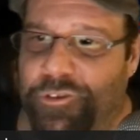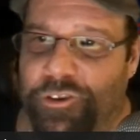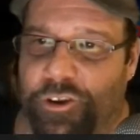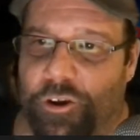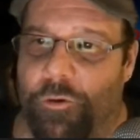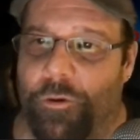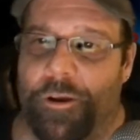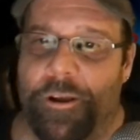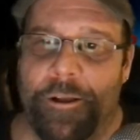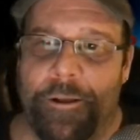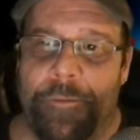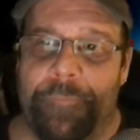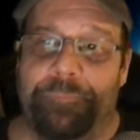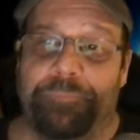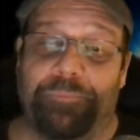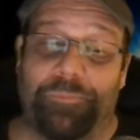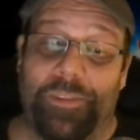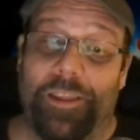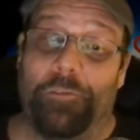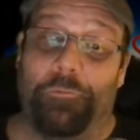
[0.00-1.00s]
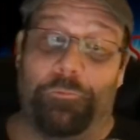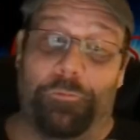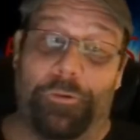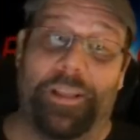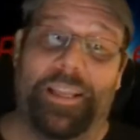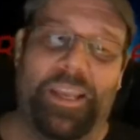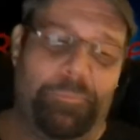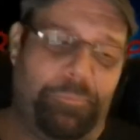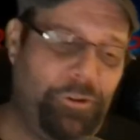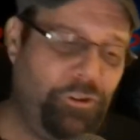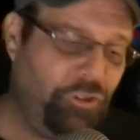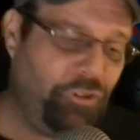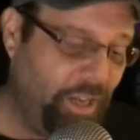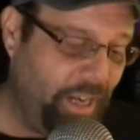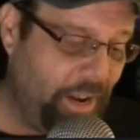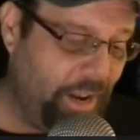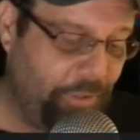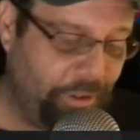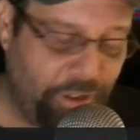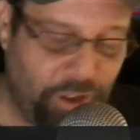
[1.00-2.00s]
So really appreciate
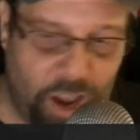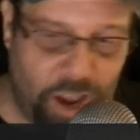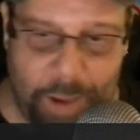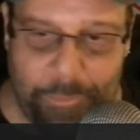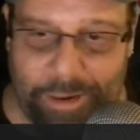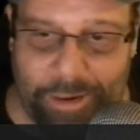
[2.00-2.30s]
it every time.